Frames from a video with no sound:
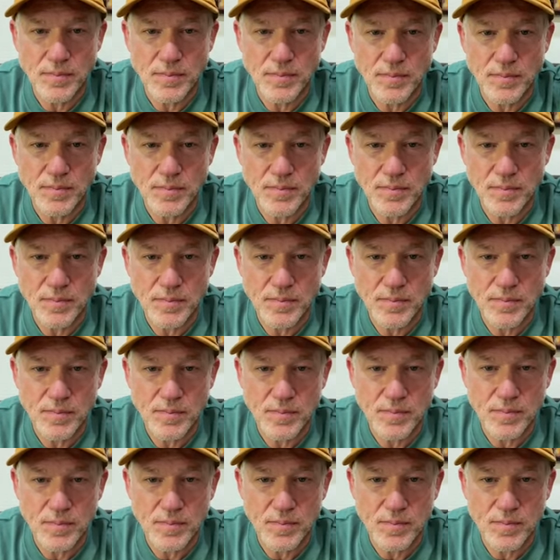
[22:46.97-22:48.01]

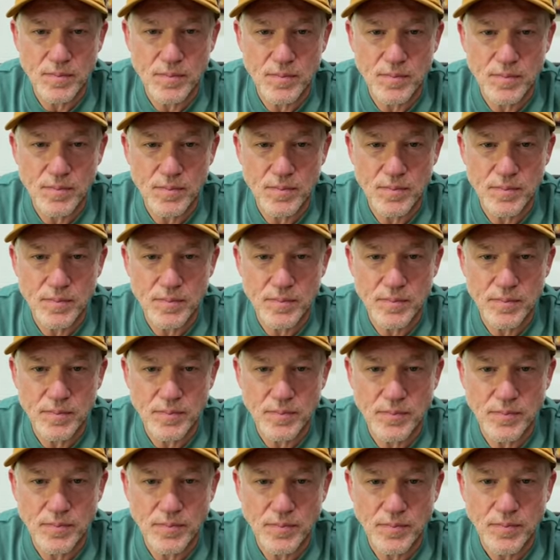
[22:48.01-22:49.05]

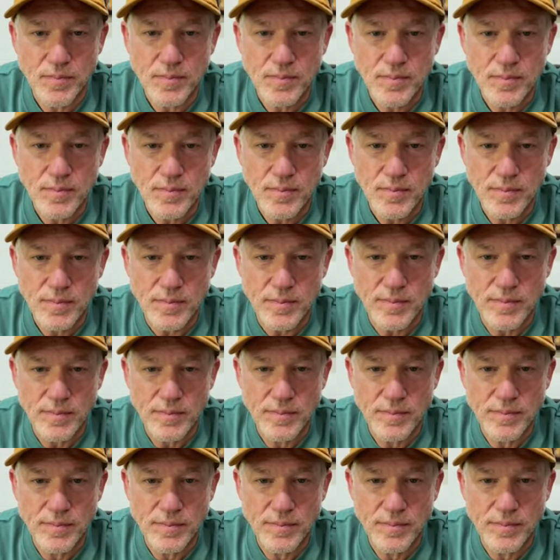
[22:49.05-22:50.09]

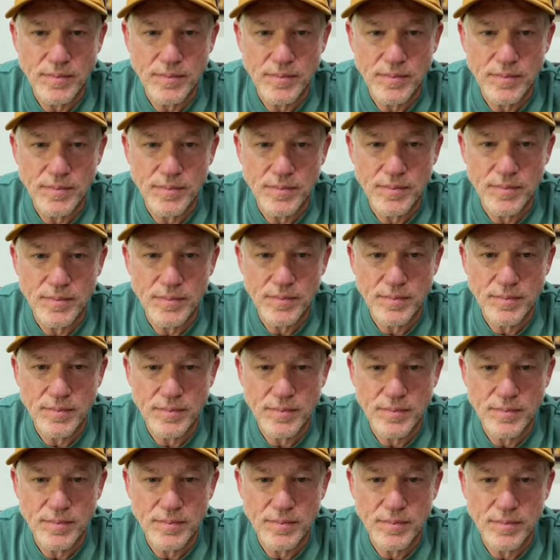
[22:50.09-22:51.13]

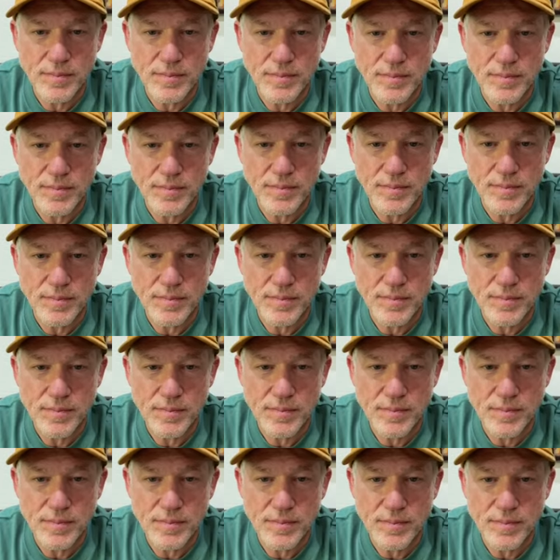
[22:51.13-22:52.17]

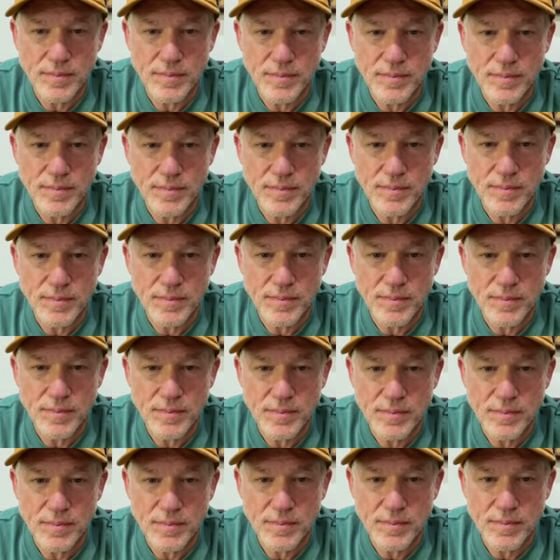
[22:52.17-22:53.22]

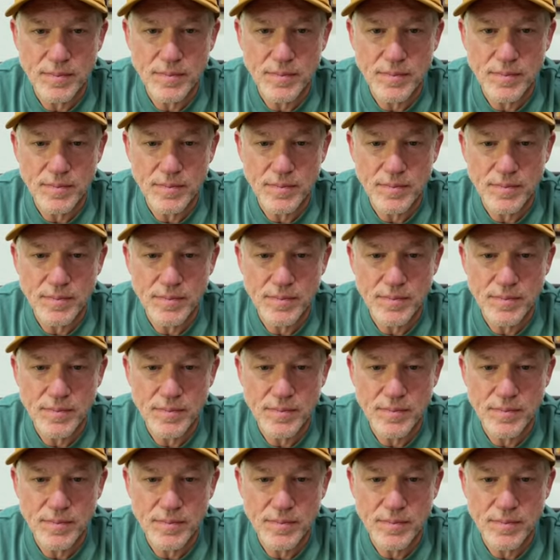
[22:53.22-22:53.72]
[no speech]